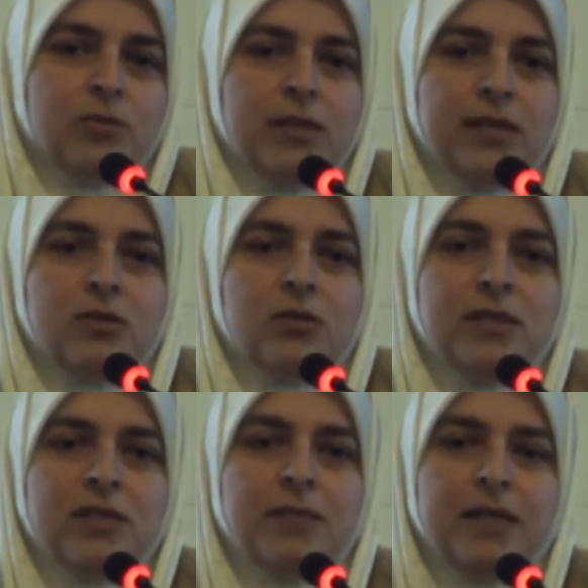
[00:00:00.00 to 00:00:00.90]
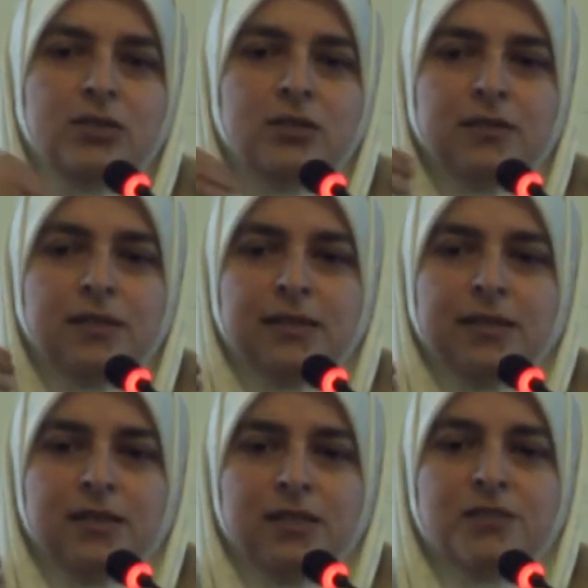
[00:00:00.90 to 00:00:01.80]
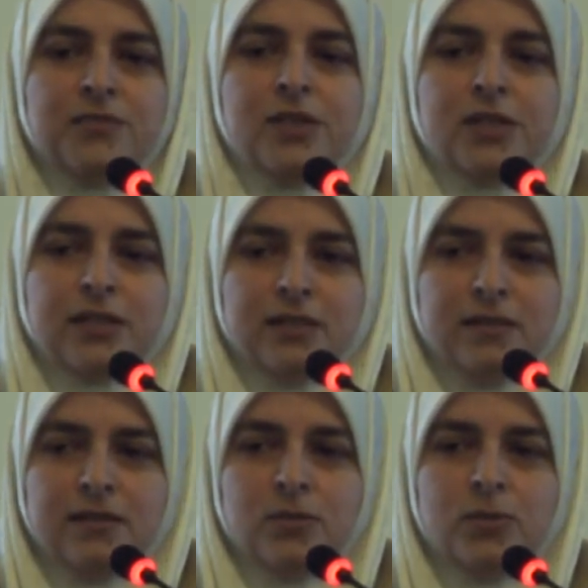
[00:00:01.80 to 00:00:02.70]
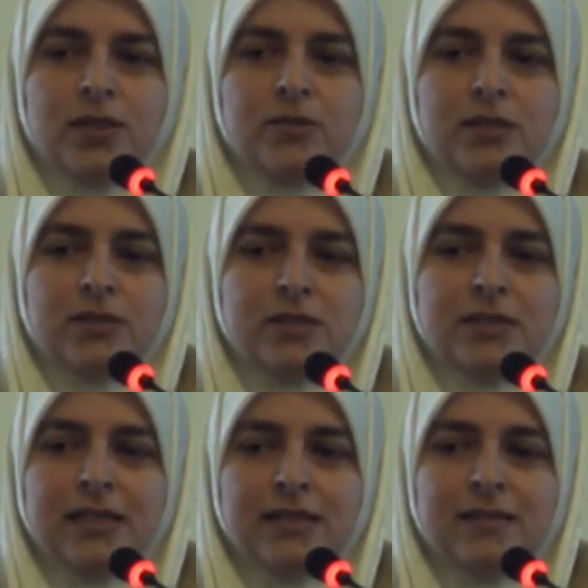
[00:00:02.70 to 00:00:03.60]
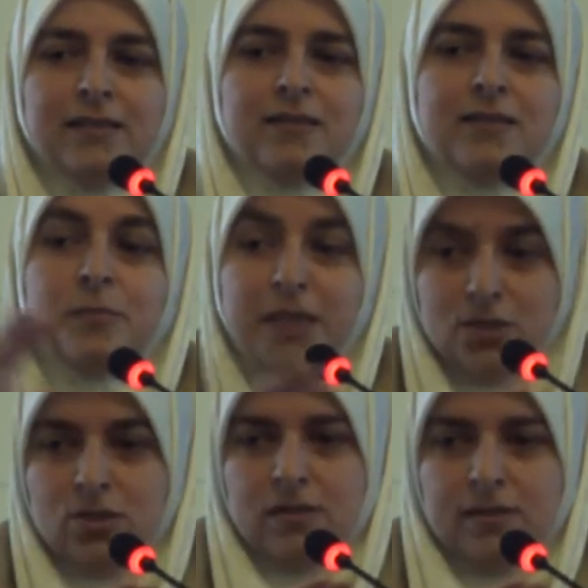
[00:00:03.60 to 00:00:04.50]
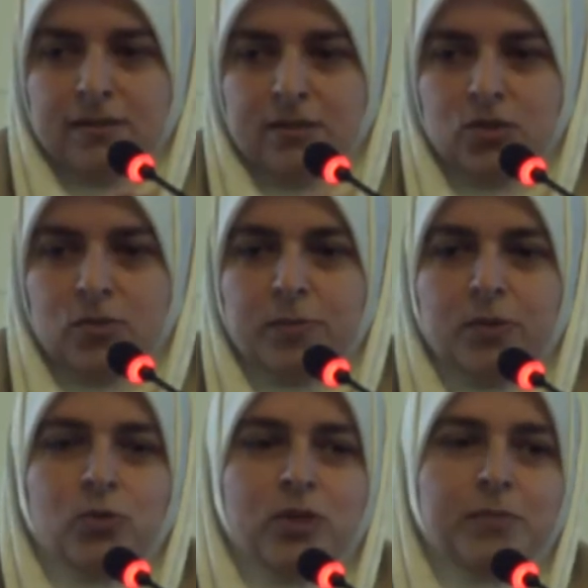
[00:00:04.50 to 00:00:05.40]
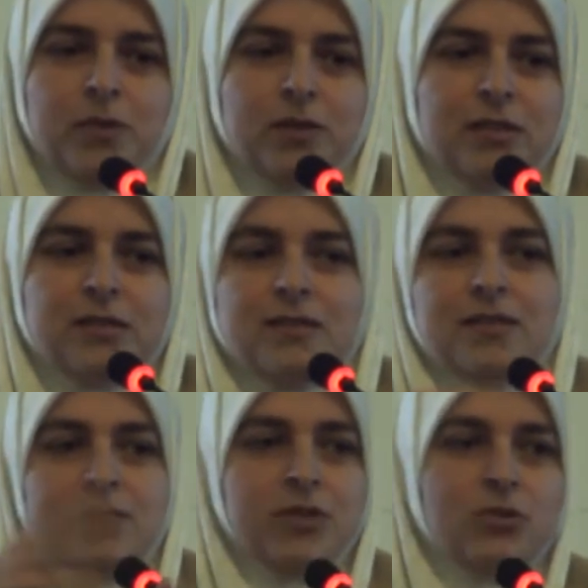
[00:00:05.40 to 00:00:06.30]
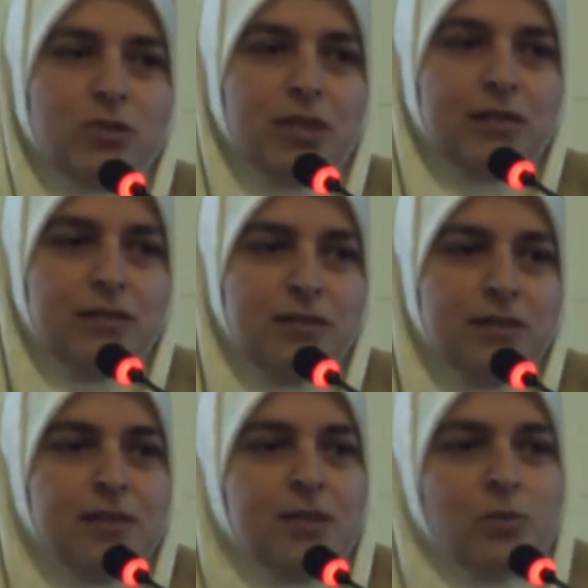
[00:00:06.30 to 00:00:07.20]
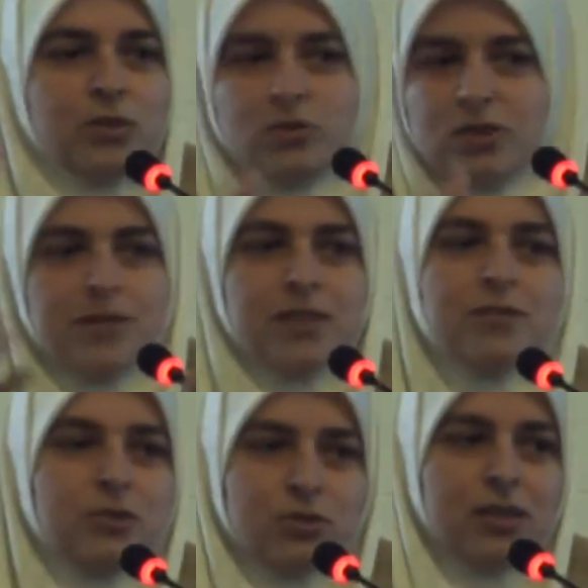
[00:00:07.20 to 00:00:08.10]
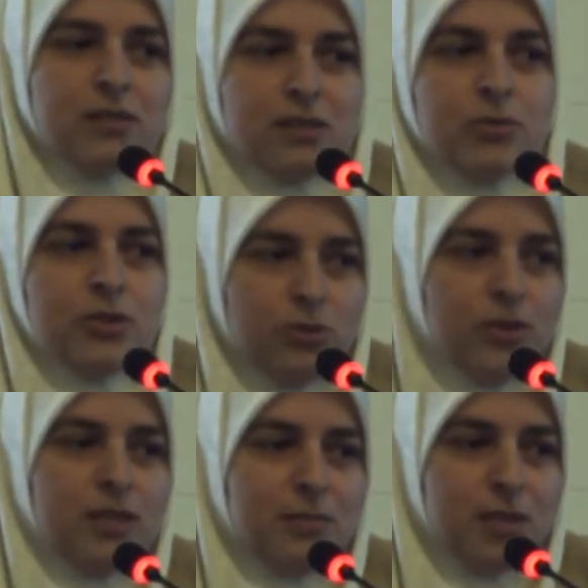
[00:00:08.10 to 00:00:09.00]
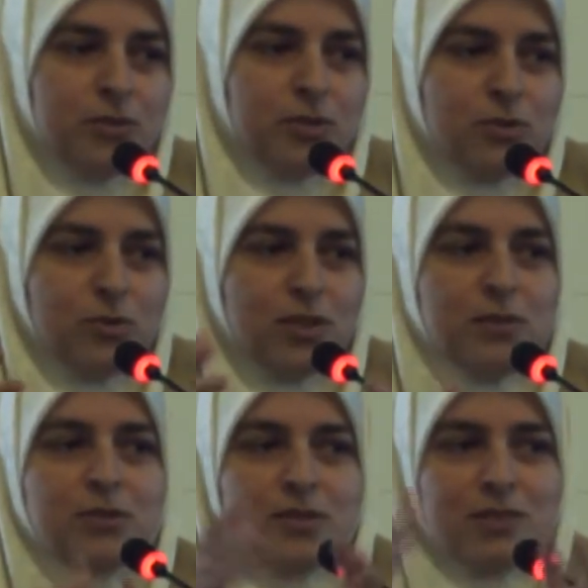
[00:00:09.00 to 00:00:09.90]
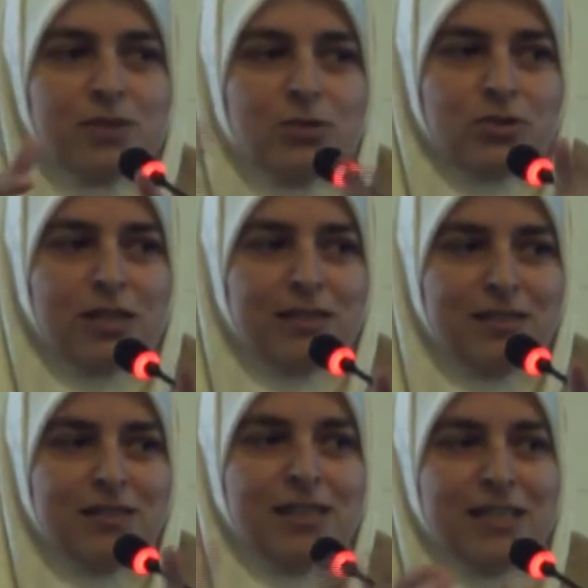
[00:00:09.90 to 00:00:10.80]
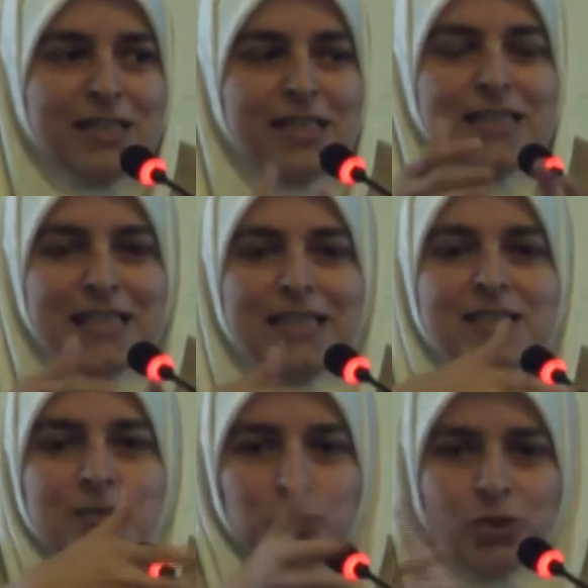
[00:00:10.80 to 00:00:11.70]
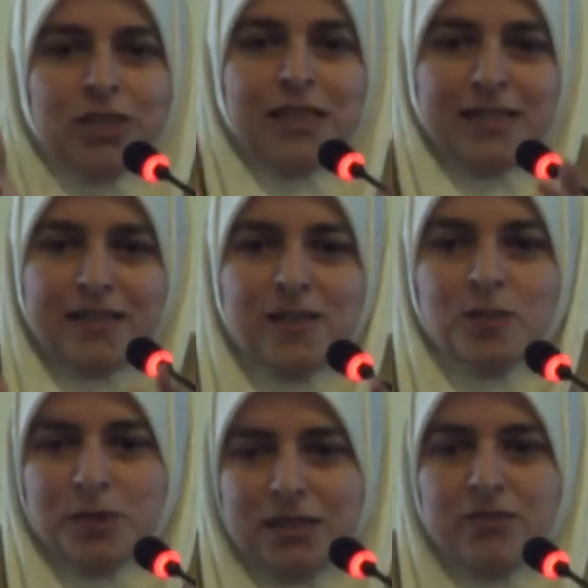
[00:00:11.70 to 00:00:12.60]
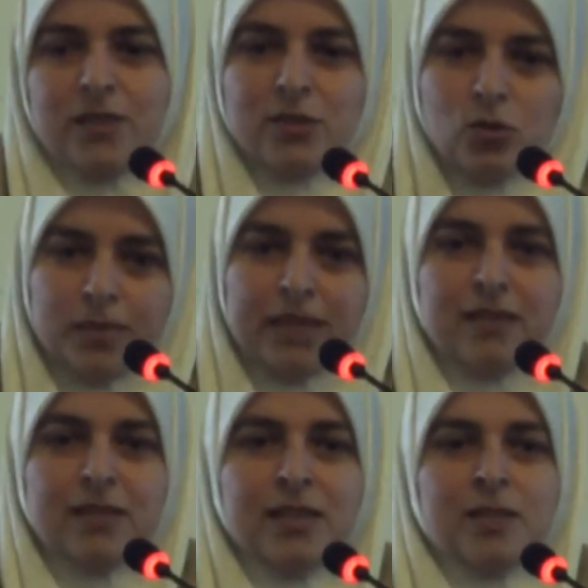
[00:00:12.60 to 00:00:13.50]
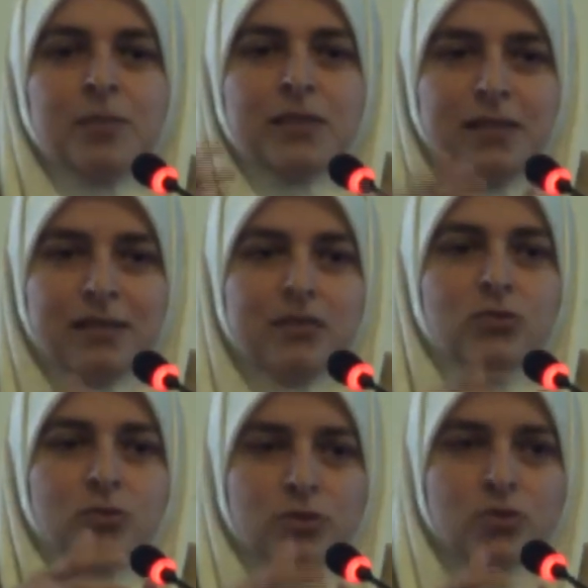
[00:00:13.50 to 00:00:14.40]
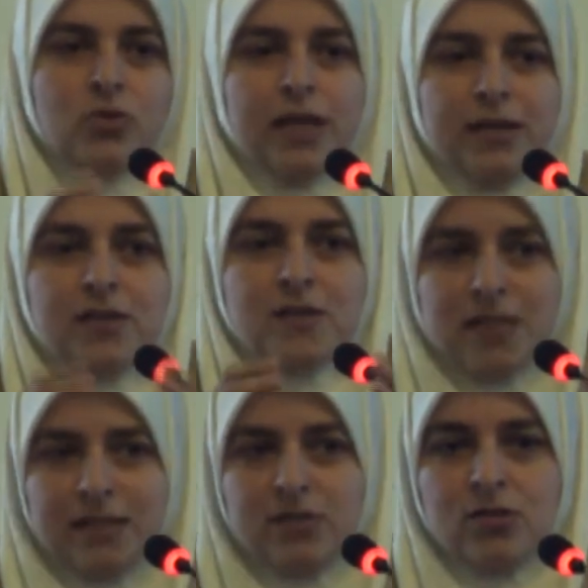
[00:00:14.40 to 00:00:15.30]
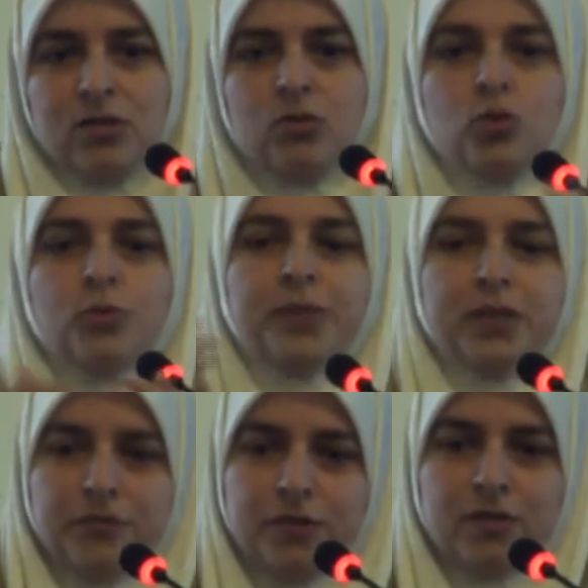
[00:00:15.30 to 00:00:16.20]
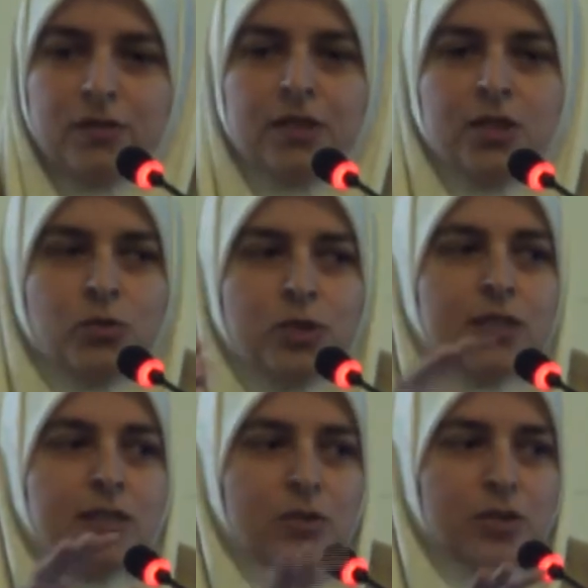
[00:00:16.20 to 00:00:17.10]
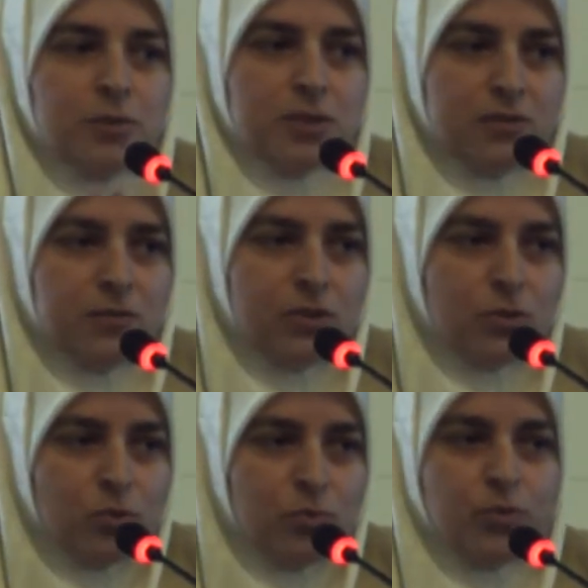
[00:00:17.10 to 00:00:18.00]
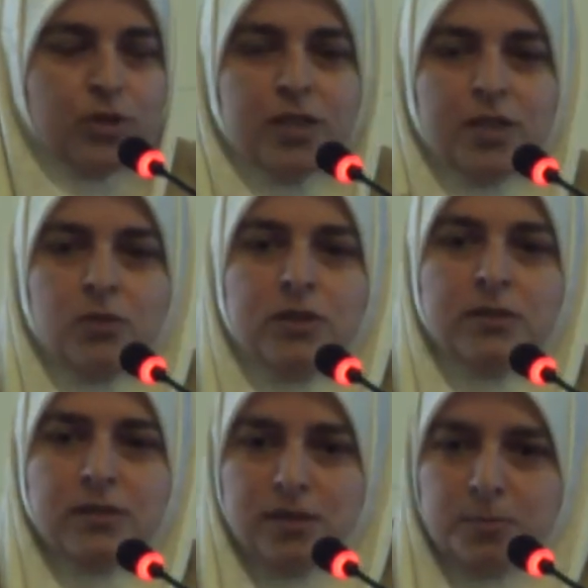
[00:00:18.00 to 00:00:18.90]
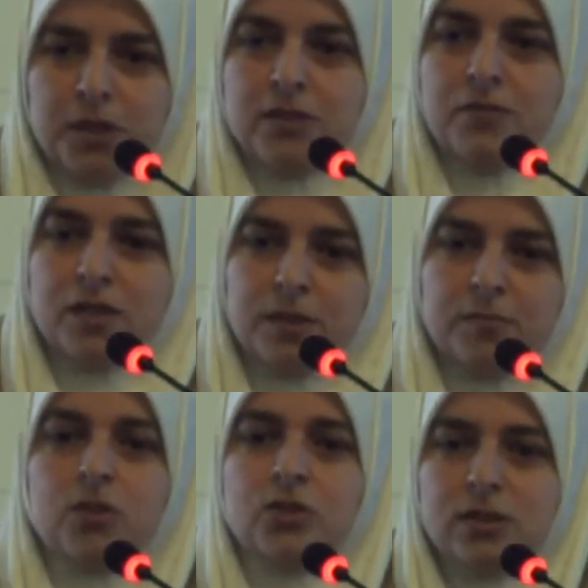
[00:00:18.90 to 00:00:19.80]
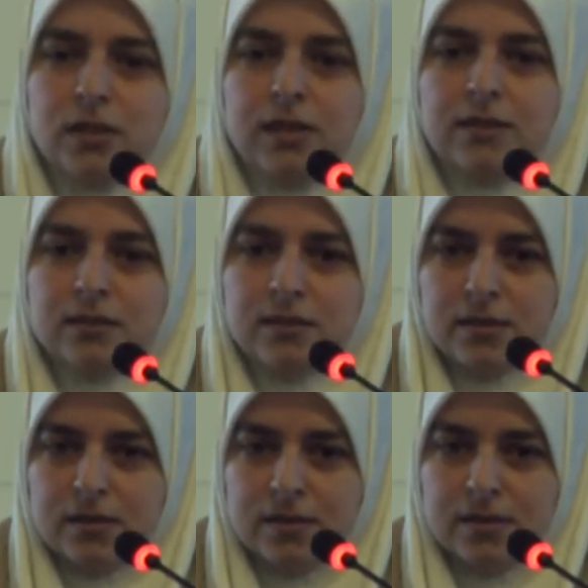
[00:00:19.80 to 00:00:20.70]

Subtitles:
that we cannot imagine the spherical without understanding the spatial. So when we talk about the civil society, what sort of a civil society are we talking about? We're talking about a civil society that is working in a specific domain, but that is also either central or peripheral, working on a specific group, working with specific marginalized